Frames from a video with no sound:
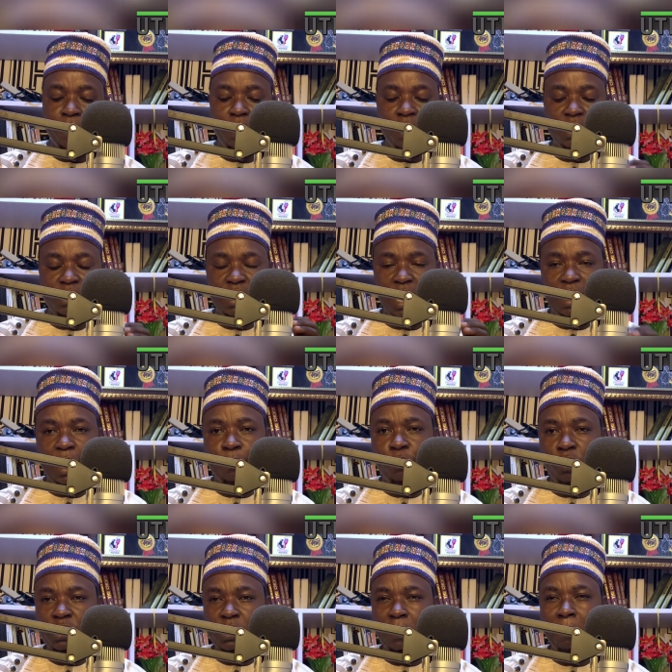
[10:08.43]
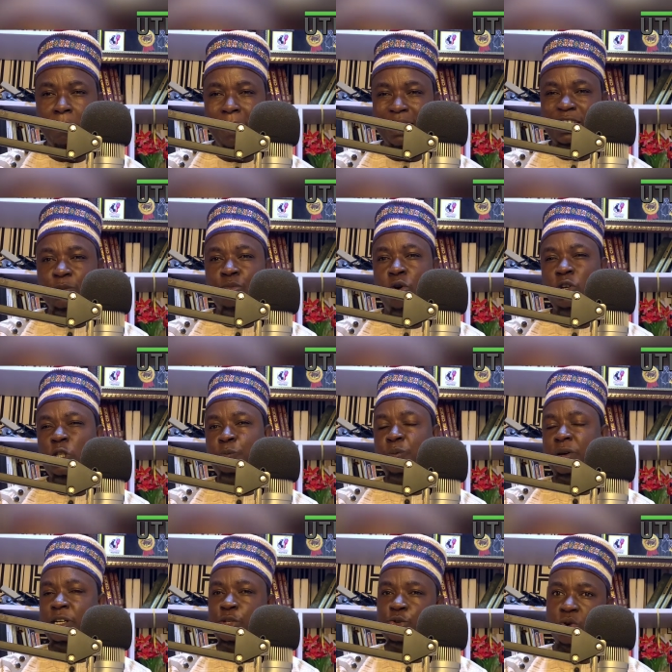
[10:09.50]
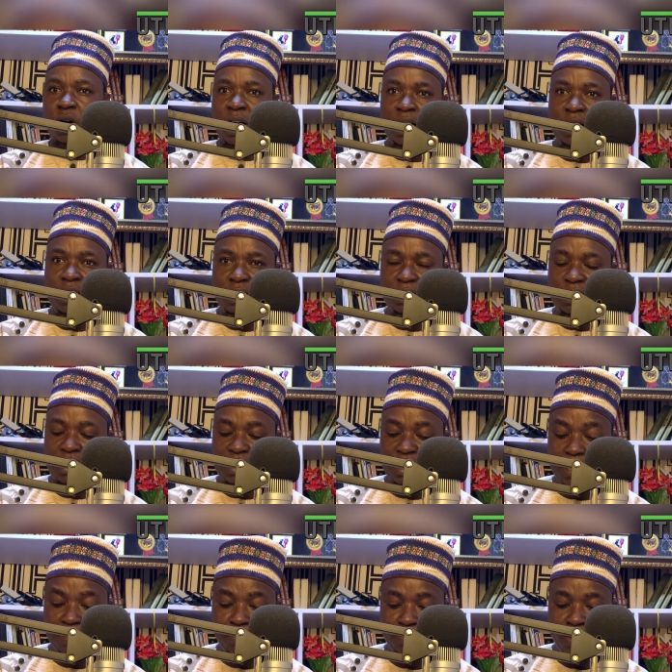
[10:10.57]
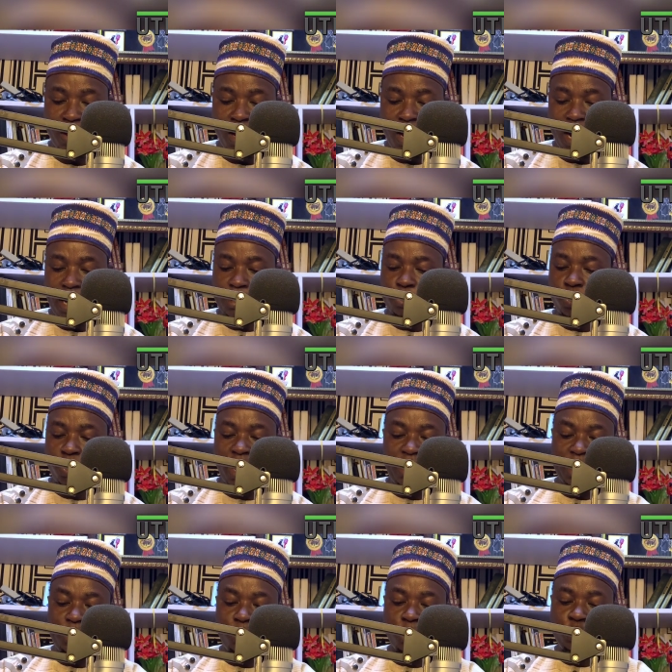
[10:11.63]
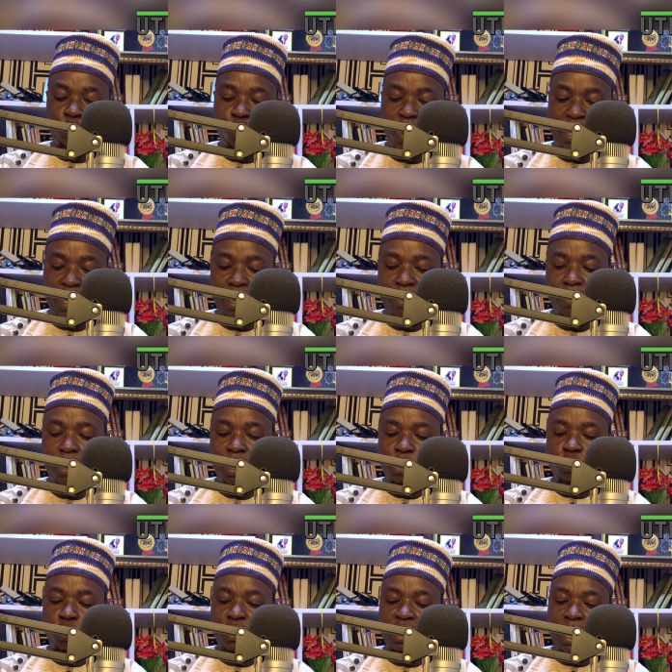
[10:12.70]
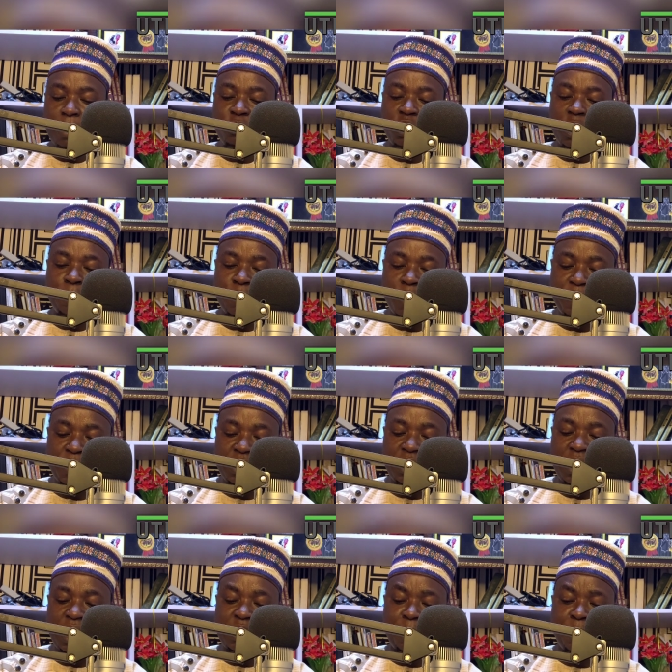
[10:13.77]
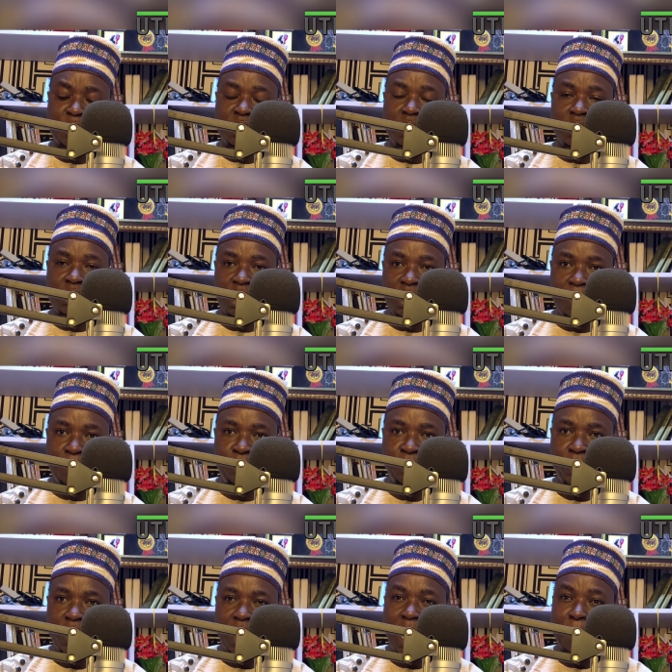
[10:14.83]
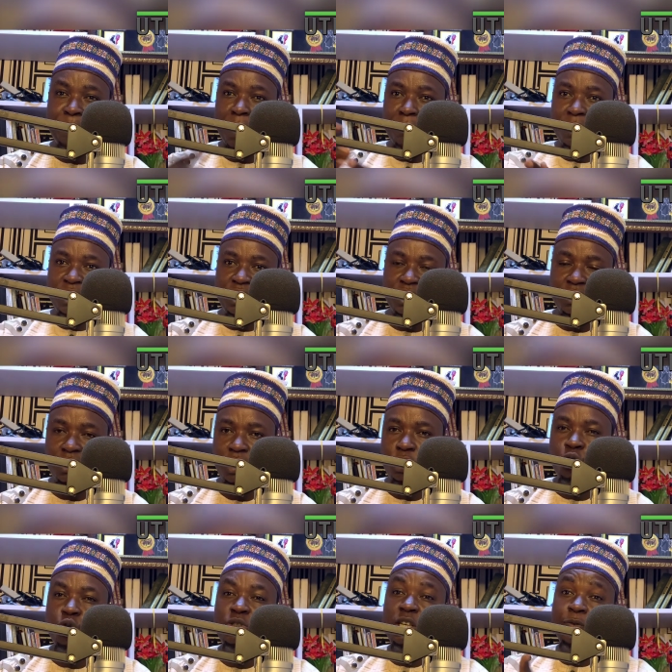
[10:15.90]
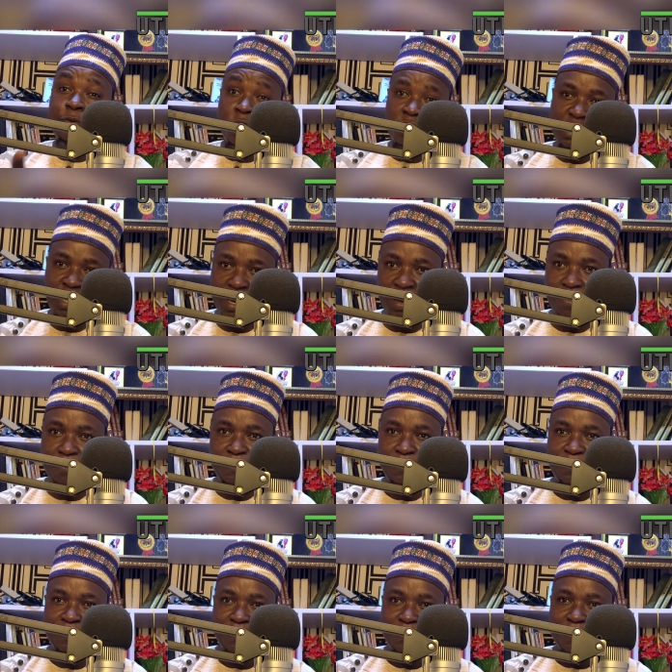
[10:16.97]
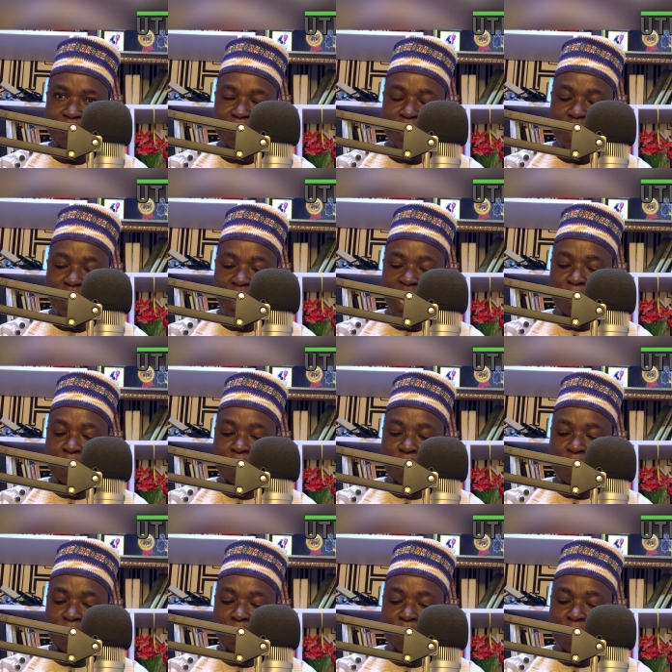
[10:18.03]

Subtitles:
Zeynab was much more spiritual than him, and so it did not work. So he came to the Prophet and asked the Prophet sallallahu alaihi wasallam a permission to divorce her. And the